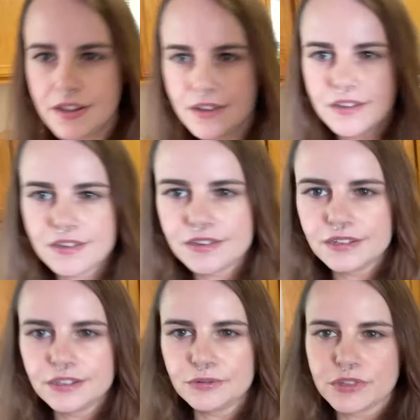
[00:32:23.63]
And
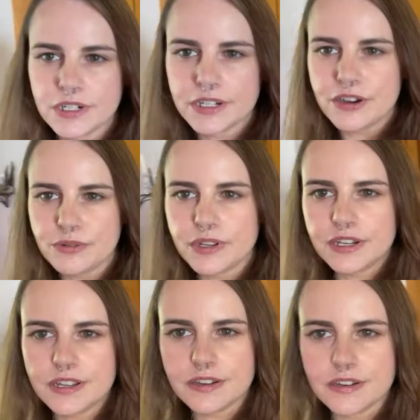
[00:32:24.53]
we're gonna go in
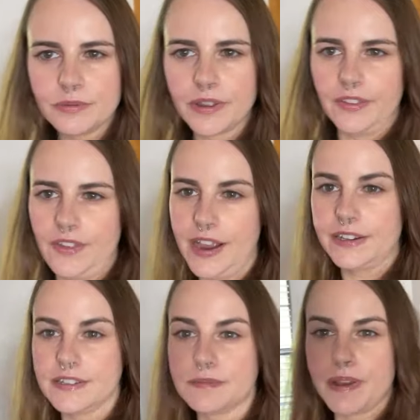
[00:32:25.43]
here where the
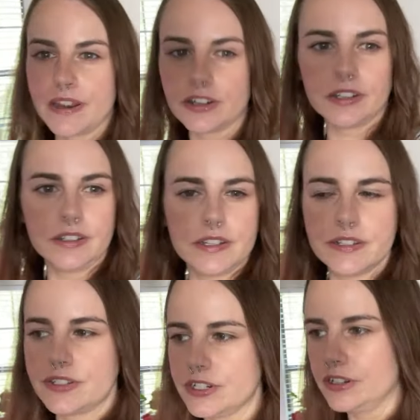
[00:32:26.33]
lighting is better at
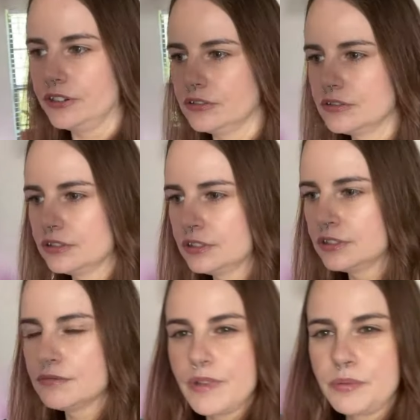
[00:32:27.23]
least too.
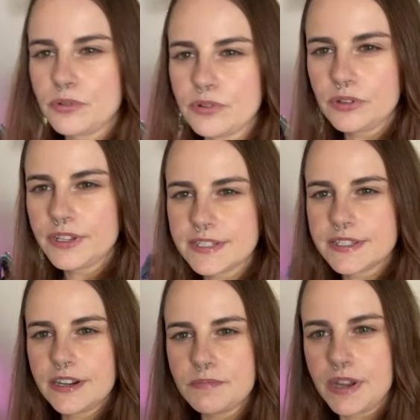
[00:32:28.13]
Maybe we'll, let's
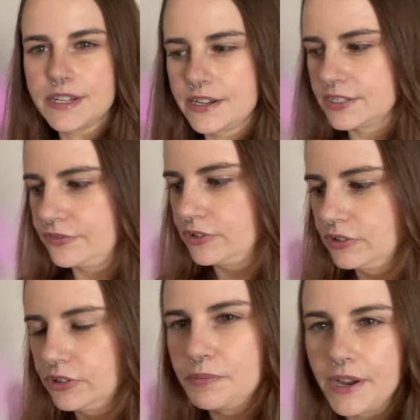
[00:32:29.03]
sit at my desk for a
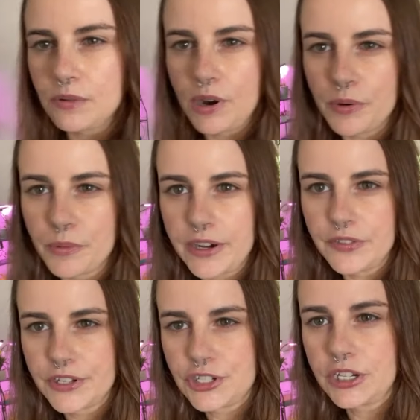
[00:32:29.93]
little bit while we wait
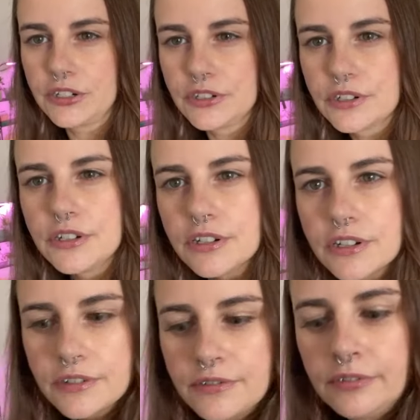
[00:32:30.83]
on the chicken to cook.